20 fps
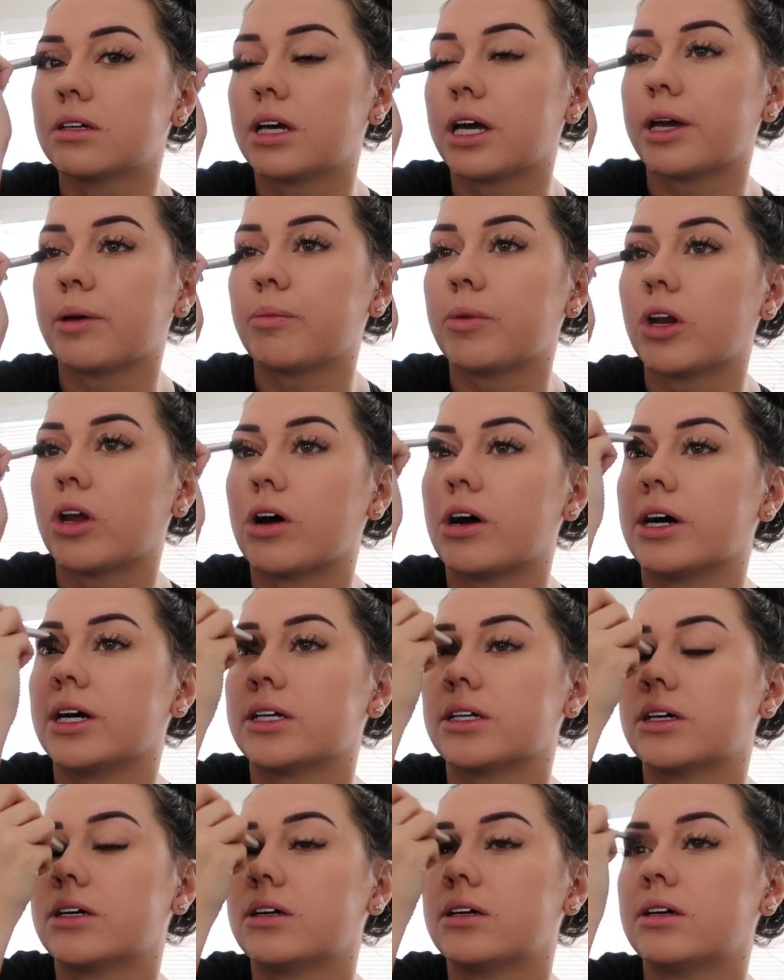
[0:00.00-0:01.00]
I am
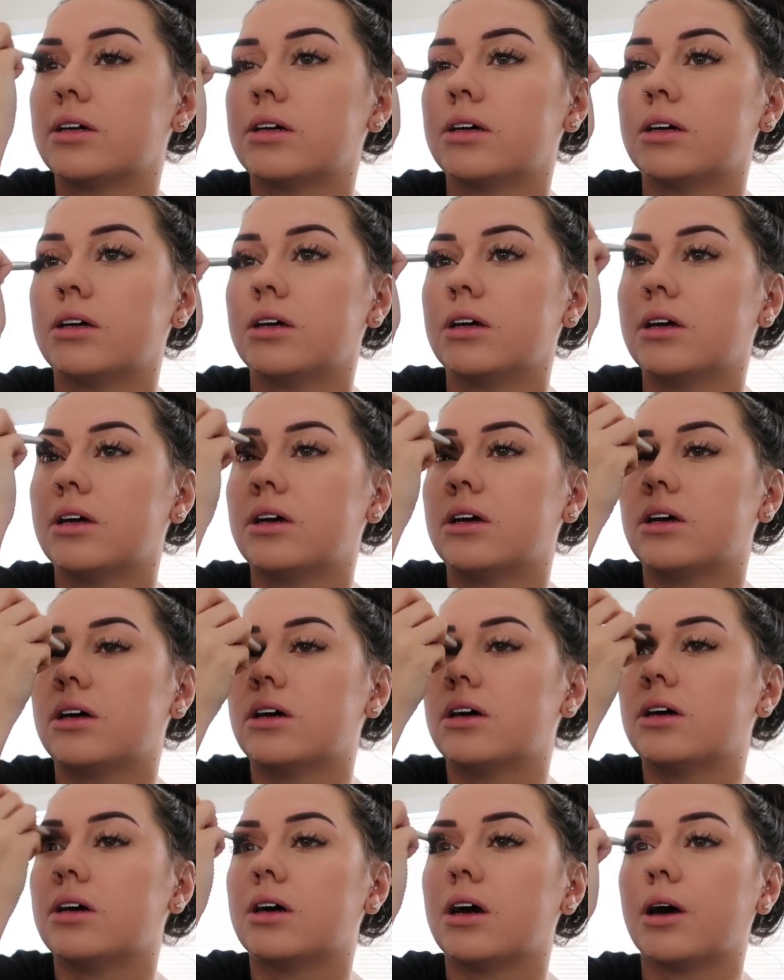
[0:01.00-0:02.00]
not
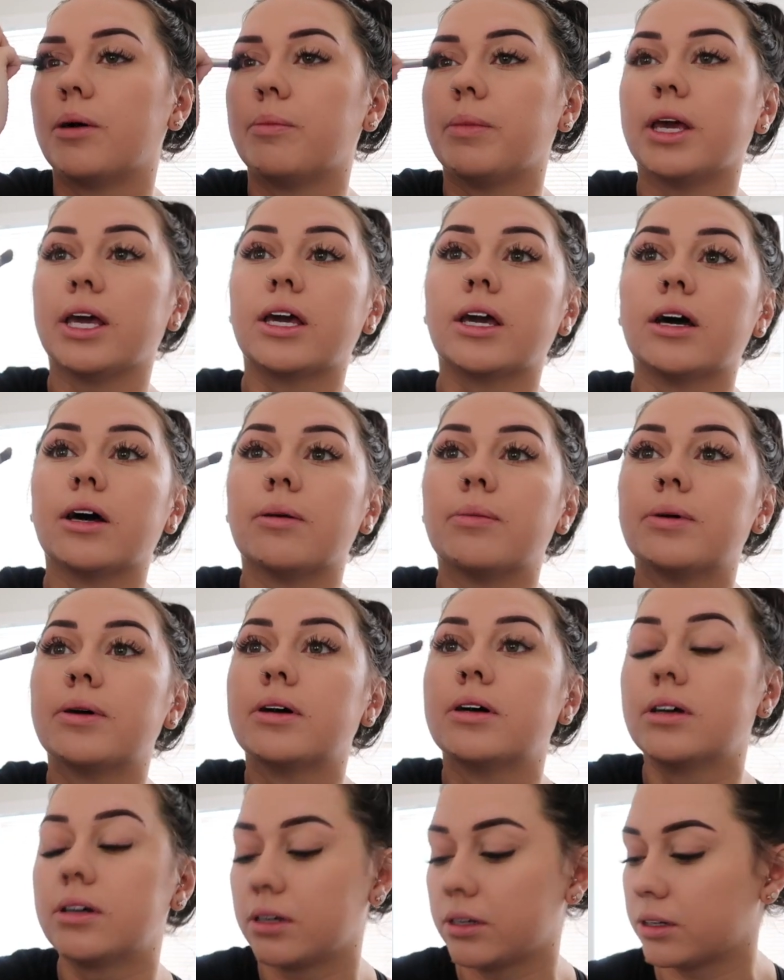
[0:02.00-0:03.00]
a makeup
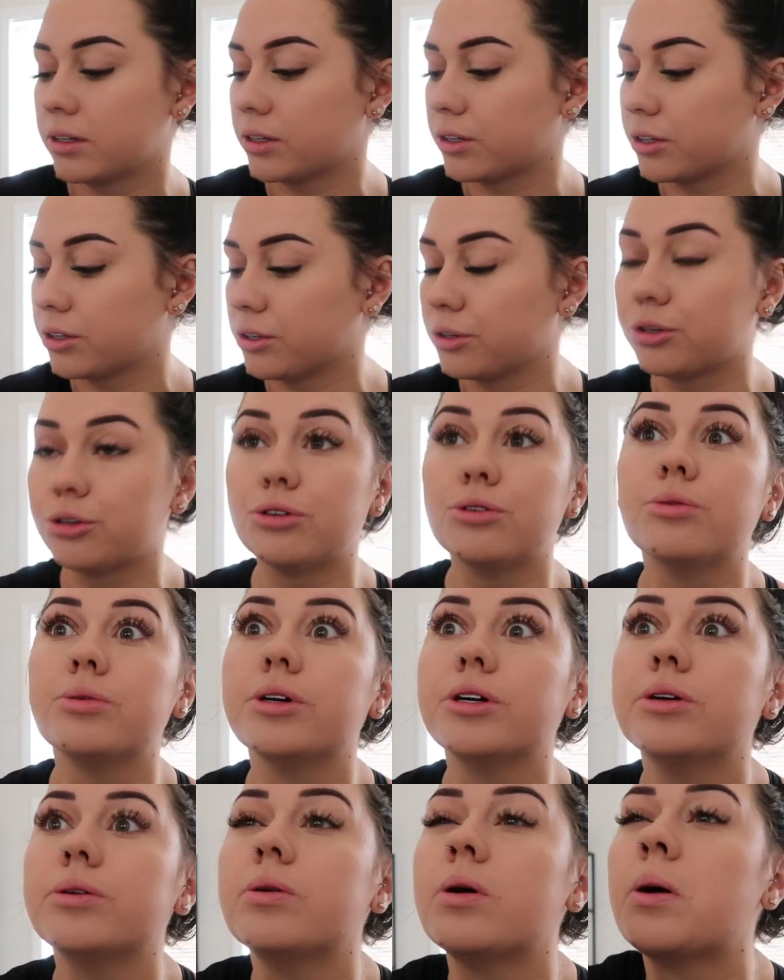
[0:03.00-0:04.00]

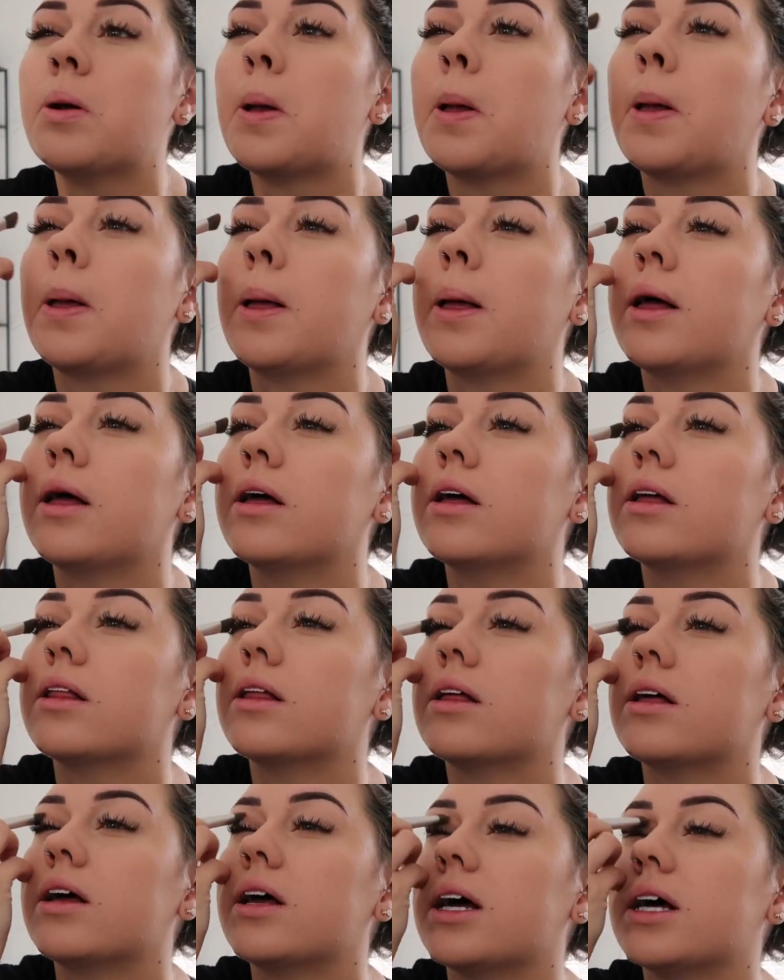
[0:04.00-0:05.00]
guru,
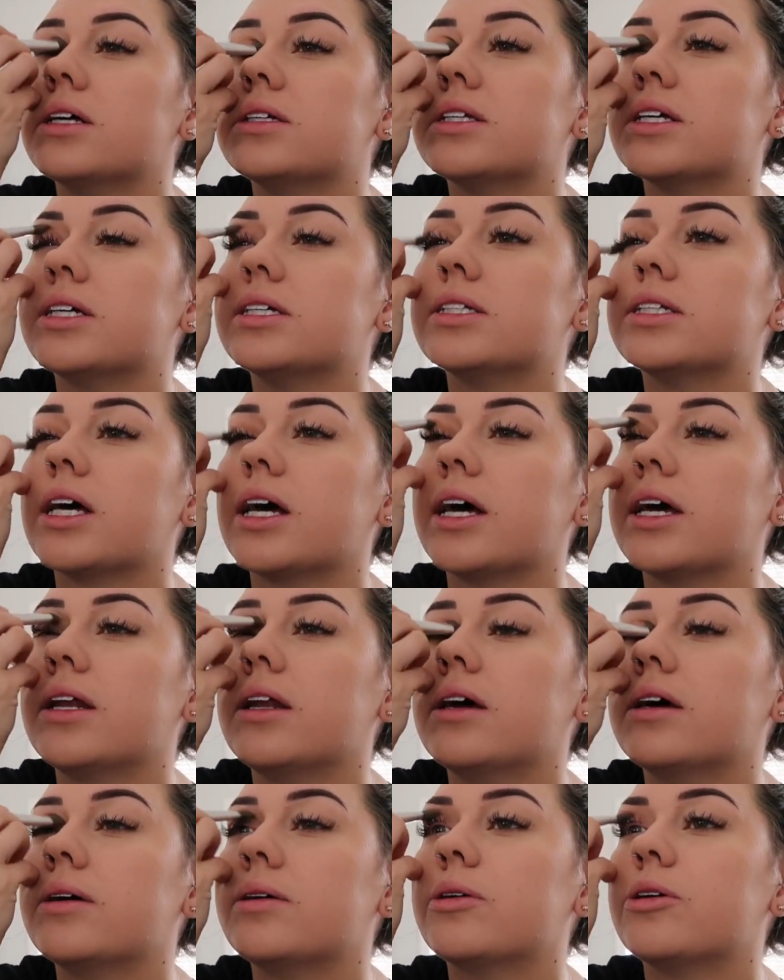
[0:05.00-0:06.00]
as I said,
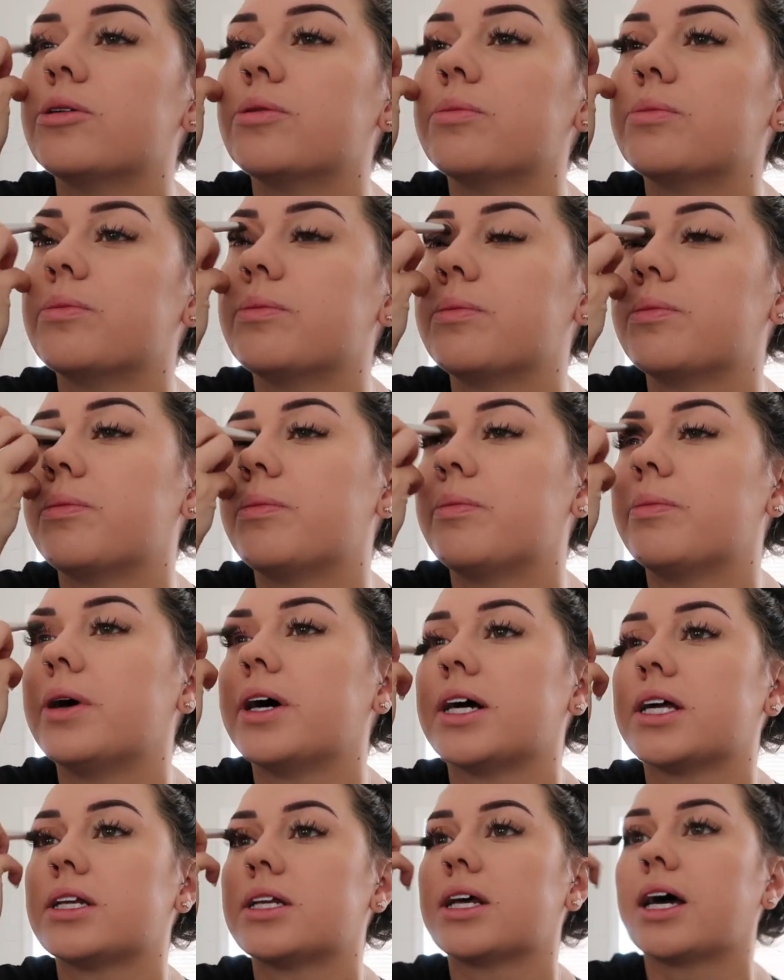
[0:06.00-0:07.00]

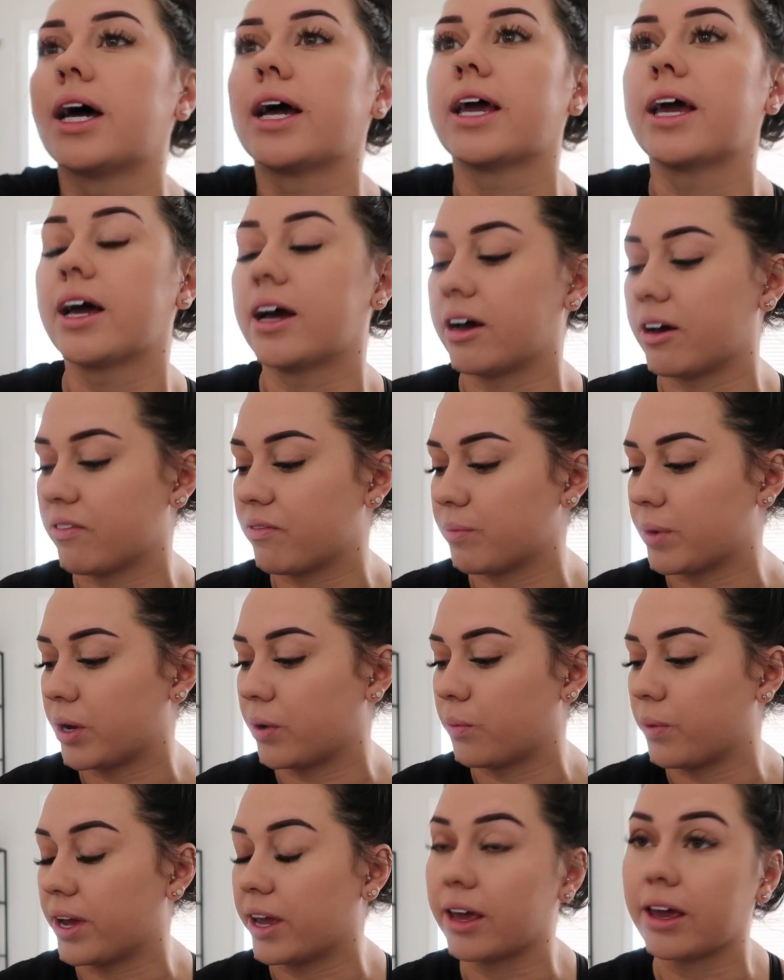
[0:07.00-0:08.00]
but I have my
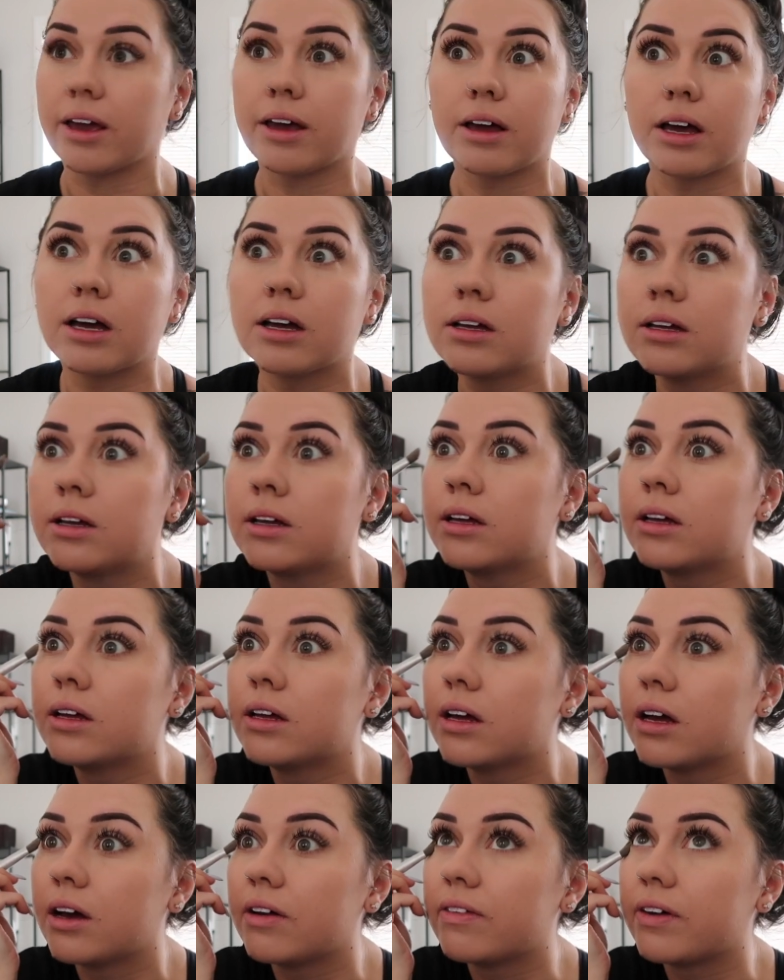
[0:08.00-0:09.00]
way
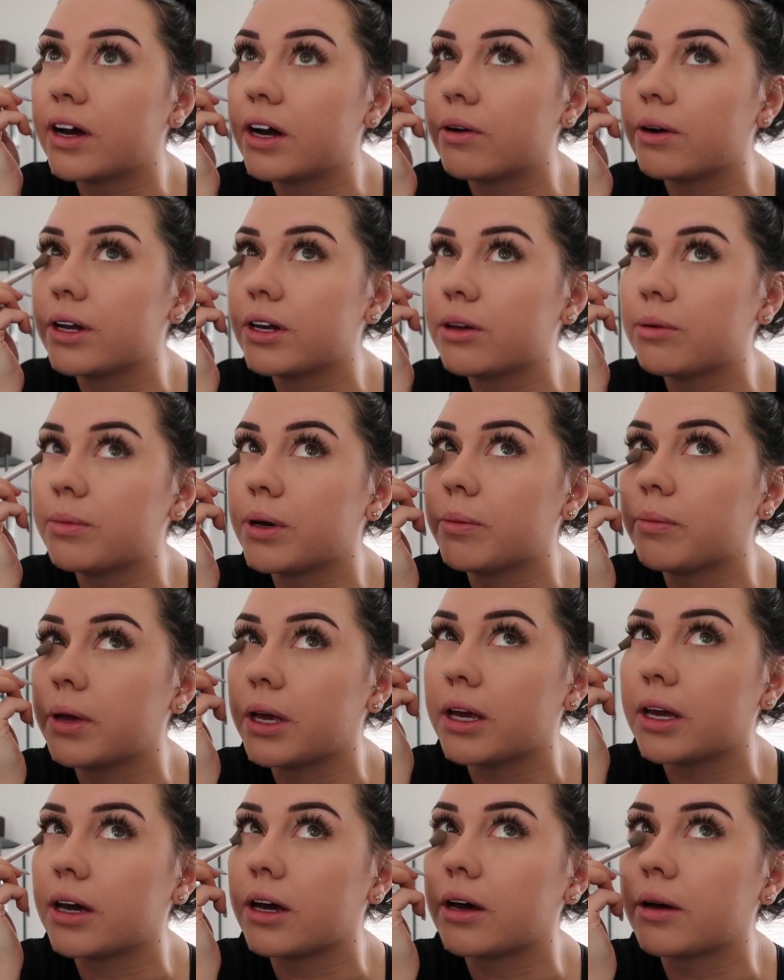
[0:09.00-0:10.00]
of how I do my
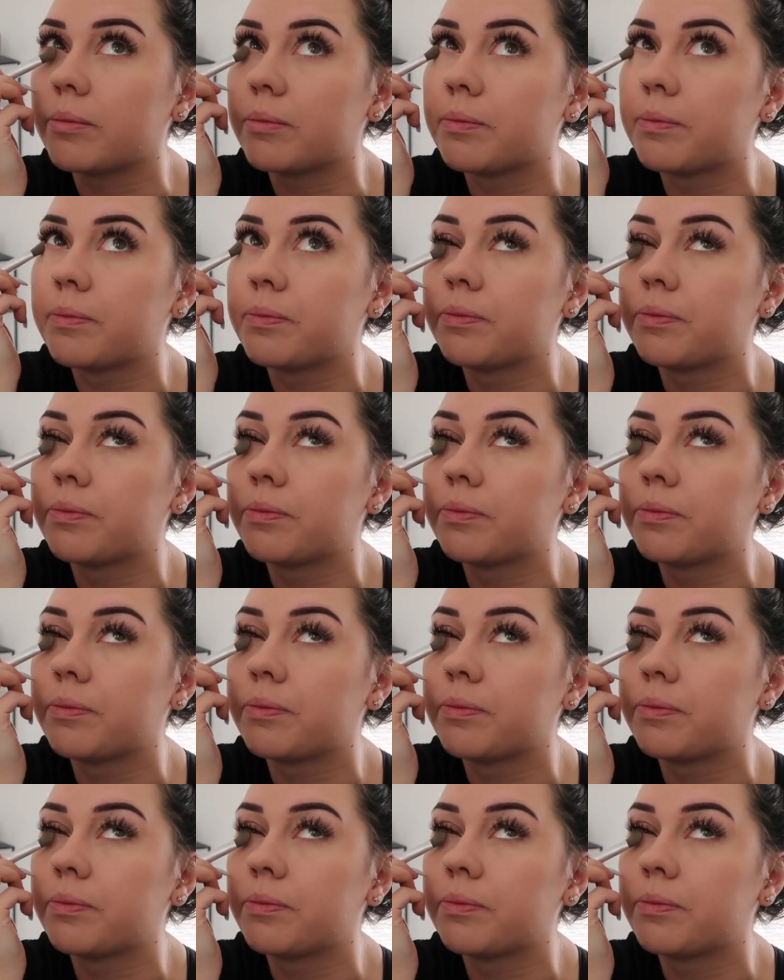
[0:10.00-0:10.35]
makeup,